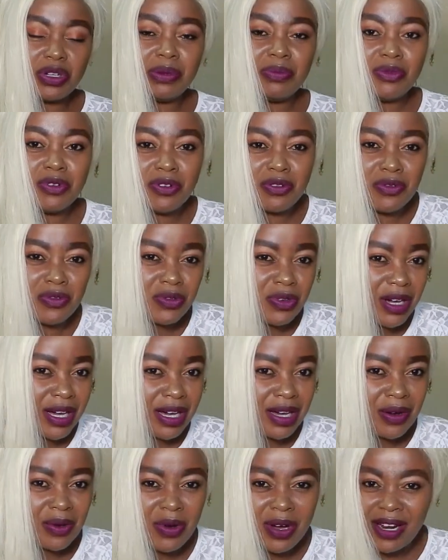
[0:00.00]
to remove
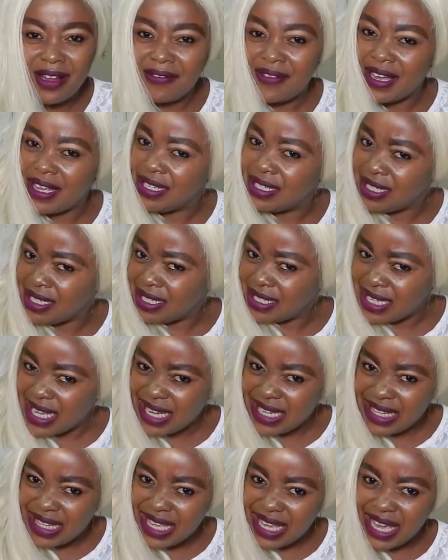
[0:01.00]
whatever is
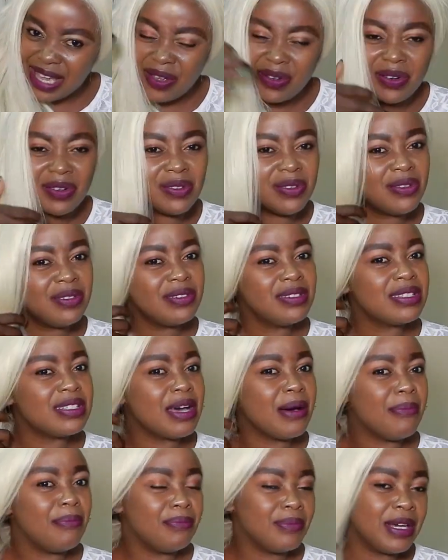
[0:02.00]
inside there, you know,
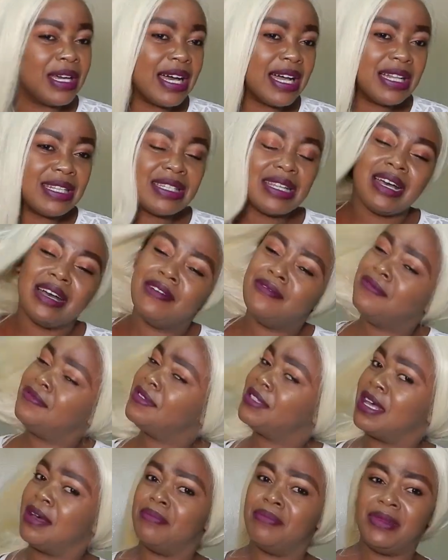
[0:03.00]
some girls
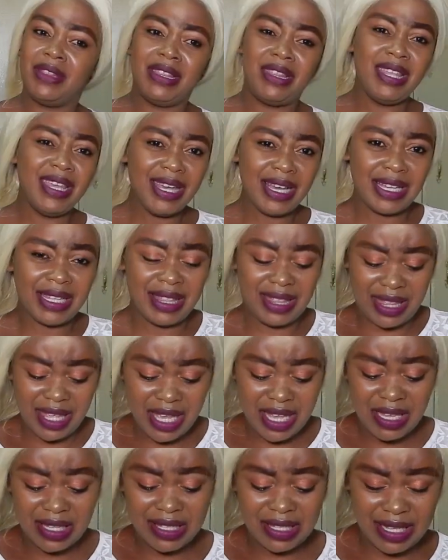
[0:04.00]
have some thick
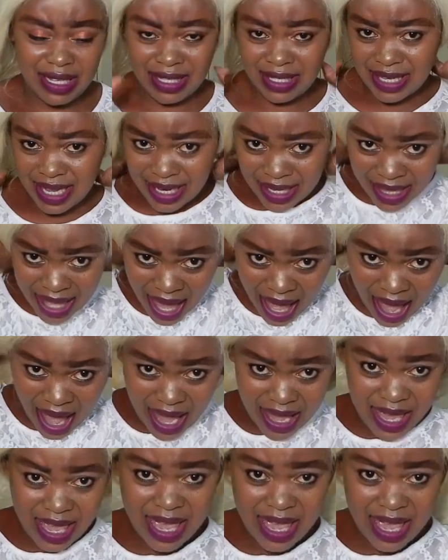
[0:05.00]
things inside their